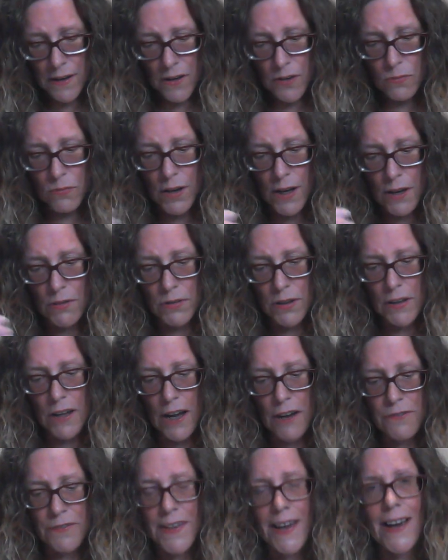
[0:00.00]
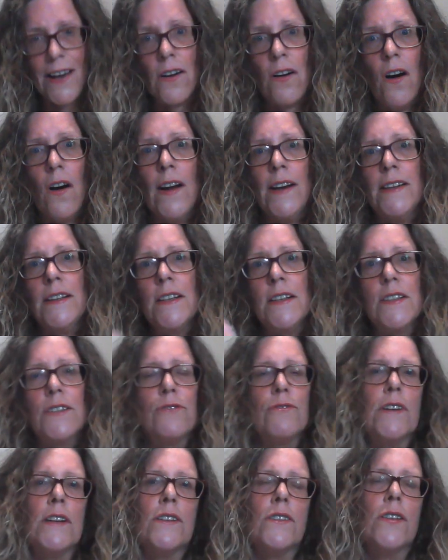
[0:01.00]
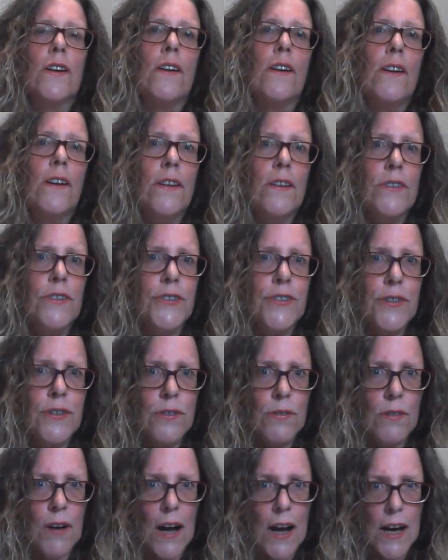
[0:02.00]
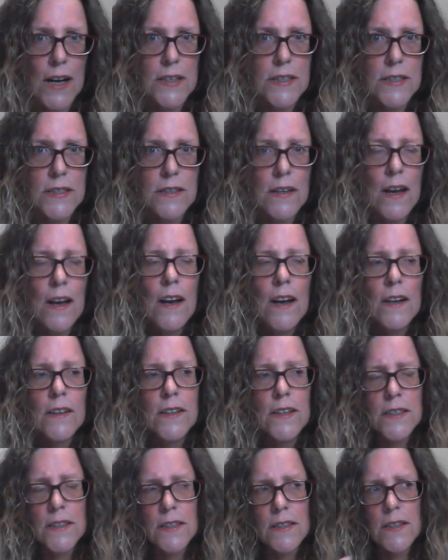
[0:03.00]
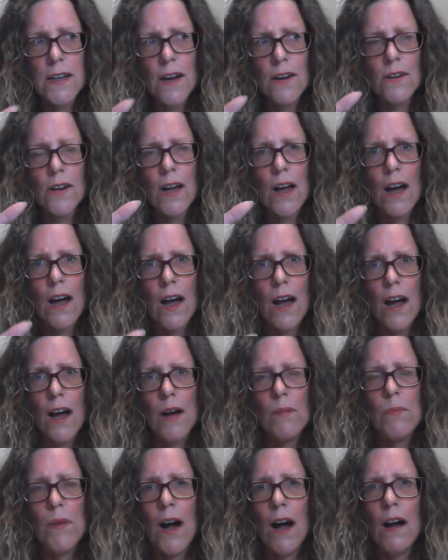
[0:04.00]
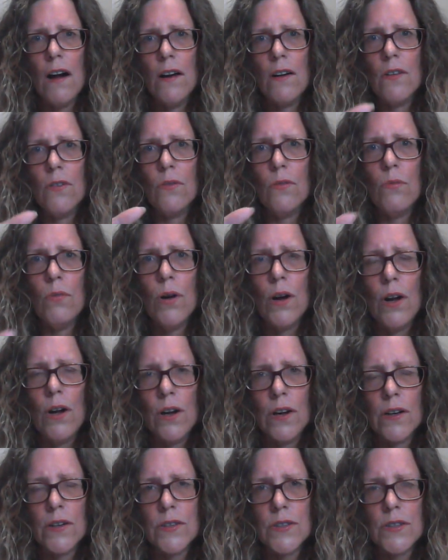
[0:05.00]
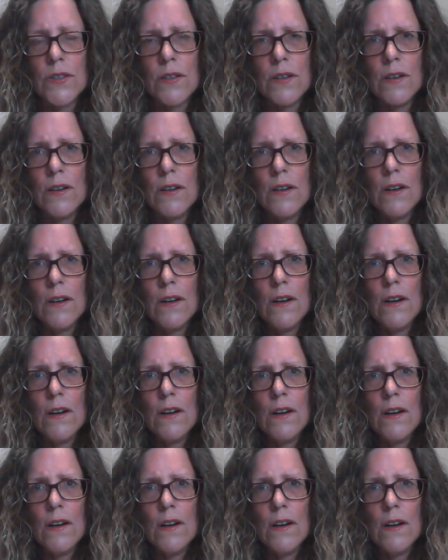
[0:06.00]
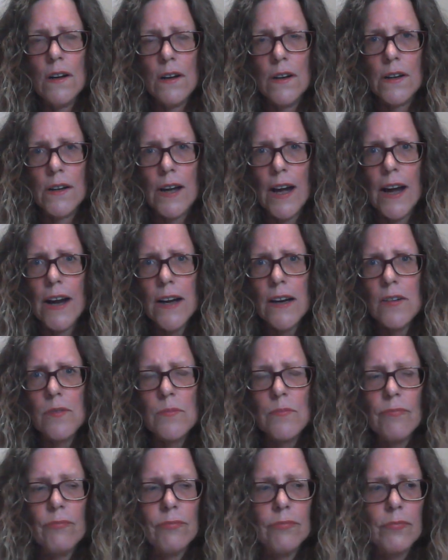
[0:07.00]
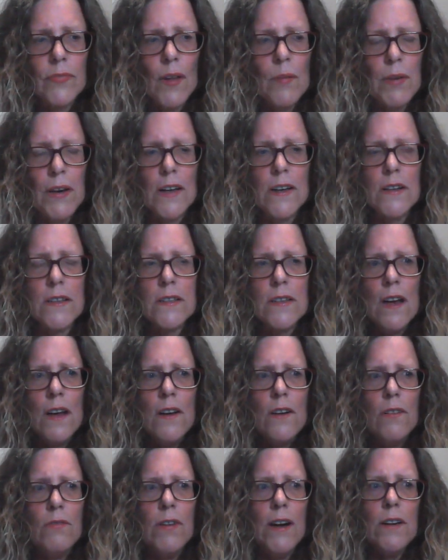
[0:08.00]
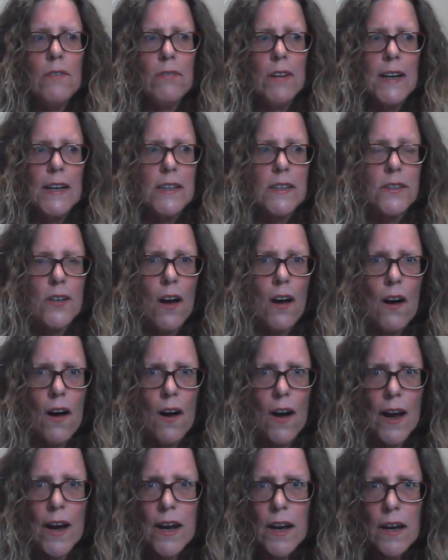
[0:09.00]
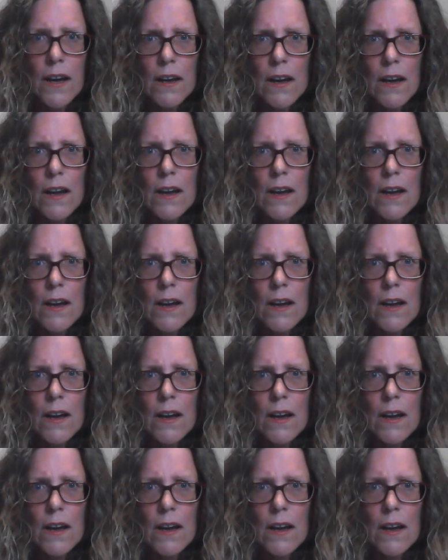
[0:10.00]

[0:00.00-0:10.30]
we will have that kindness returned to us. This is how karma works, okay? Because when we die,